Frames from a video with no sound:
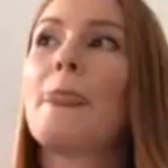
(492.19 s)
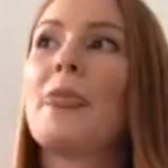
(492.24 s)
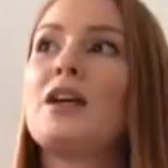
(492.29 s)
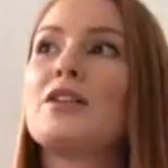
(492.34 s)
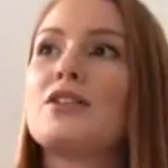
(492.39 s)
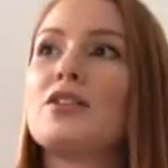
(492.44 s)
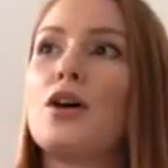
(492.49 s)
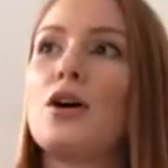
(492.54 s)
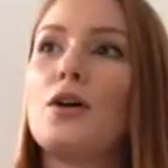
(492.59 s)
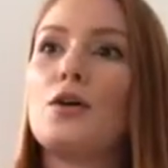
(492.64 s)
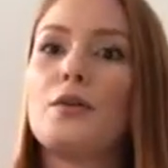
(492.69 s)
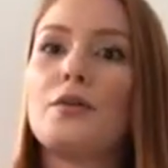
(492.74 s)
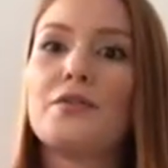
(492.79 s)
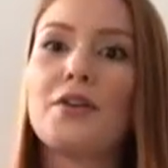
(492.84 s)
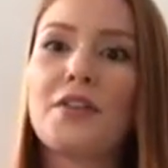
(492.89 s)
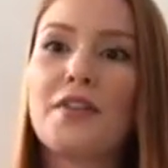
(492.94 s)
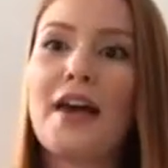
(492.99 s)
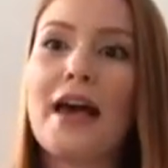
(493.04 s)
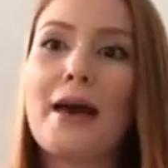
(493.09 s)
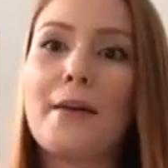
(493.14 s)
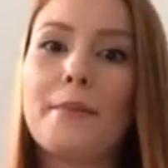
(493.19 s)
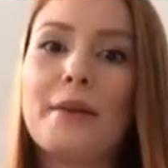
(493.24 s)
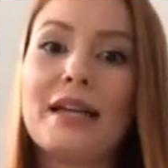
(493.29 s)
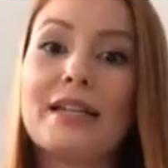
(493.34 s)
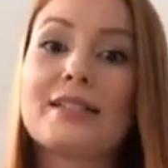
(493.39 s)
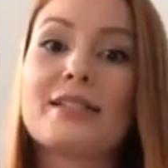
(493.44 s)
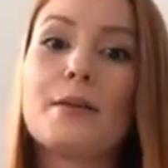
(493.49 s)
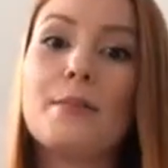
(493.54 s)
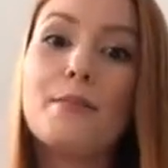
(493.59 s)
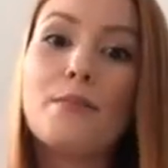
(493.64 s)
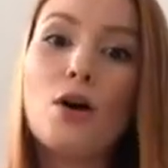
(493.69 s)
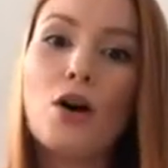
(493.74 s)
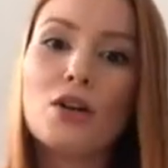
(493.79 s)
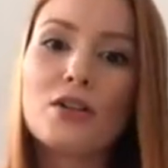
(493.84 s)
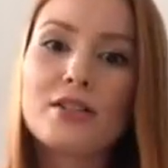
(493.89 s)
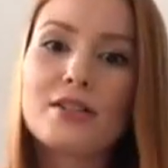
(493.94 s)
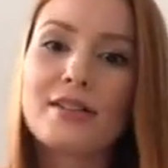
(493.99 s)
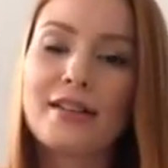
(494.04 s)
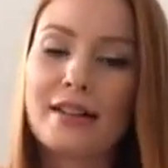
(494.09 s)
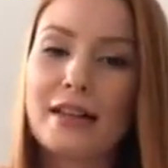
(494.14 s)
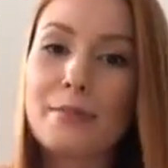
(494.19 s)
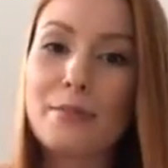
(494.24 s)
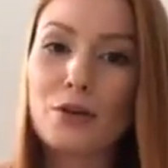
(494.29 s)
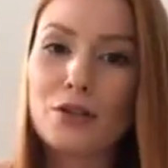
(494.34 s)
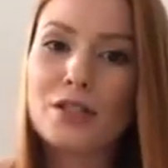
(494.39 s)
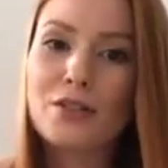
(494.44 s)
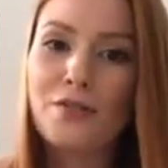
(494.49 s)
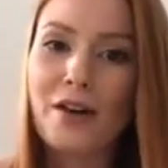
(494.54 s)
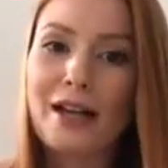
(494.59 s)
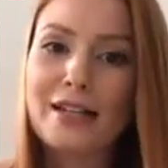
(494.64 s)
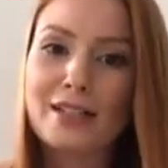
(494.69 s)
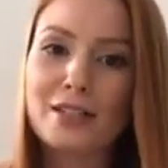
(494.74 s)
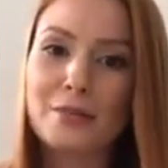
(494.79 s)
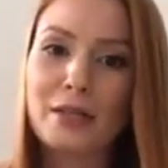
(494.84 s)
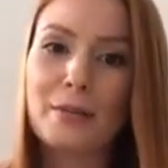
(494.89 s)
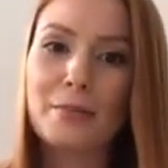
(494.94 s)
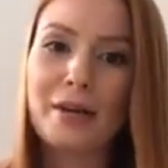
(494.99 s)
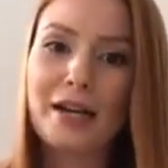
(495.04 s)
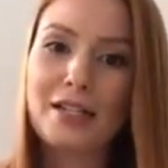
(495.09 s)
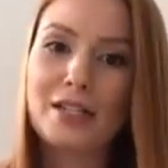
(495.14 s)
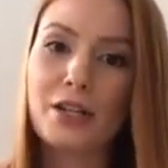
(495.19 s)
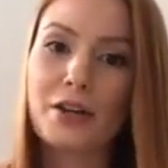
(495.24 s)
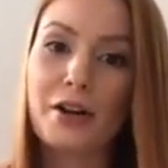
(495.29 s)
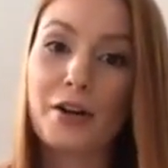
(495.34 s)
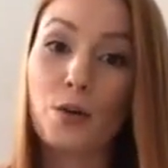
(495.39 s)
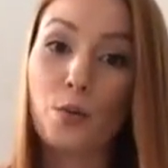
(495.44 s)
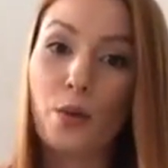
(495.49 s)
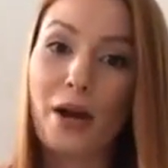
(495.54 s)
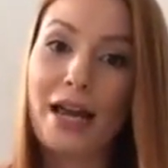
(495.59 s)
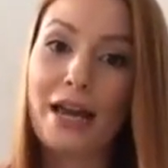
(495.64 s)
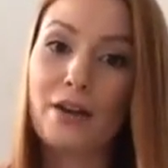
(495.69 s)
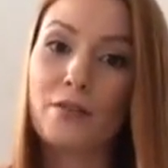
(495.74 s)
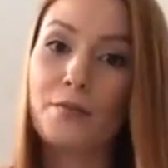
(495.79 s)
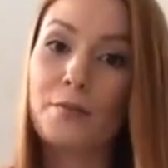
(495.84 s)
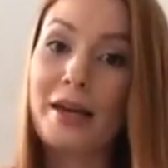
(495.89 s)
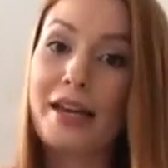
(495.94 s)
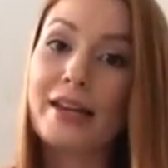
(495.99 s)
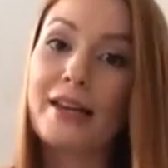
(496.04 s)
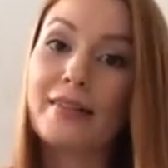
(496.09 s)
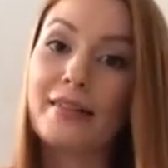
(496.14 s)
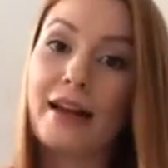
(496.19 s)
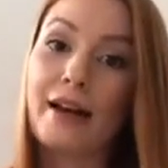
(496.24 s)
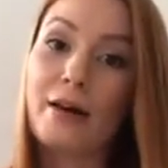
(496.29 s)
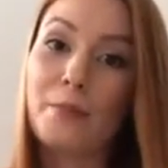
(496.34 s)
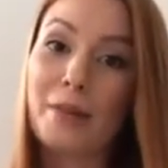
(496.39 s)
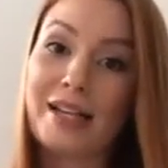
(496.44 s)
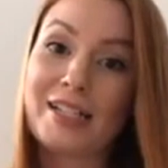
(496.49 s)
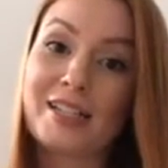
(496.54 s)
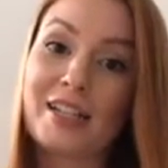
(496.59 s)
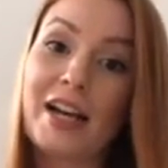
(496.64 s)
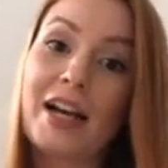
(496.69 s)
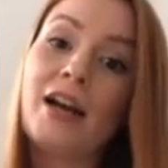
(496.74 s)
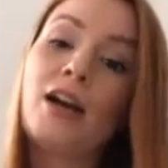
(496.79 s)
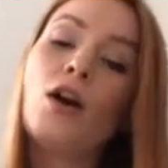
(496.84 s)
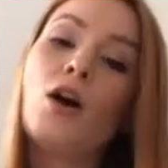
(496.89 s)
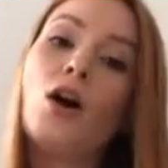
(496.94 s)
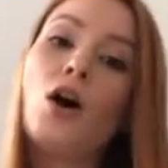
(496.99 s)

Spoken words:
So for them, it's a must that they must find something better and a way of making that better.